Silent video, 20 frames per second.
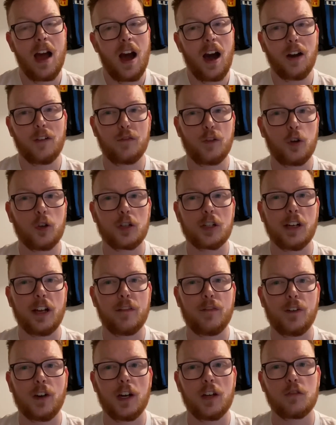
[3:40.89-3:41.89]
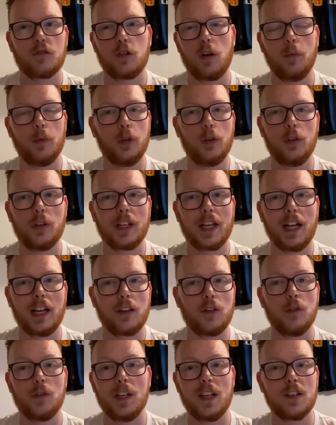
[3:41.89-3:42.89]
unfortunately for us, Romelu
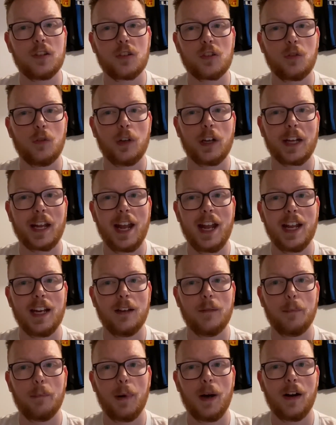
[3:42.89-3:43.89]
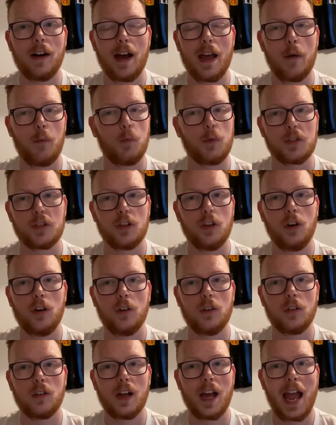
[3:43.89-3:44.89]
Lukaku did score again, but it was
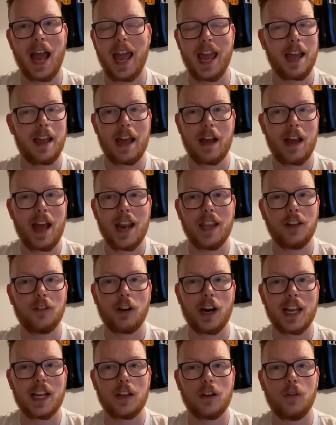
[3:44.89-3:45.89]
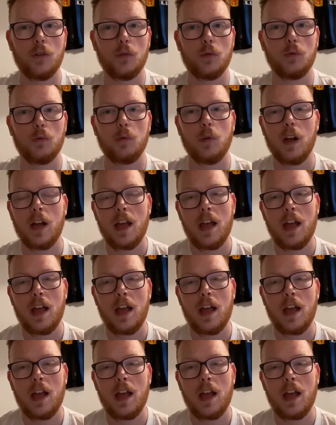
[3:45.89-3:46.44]
not in the right goal.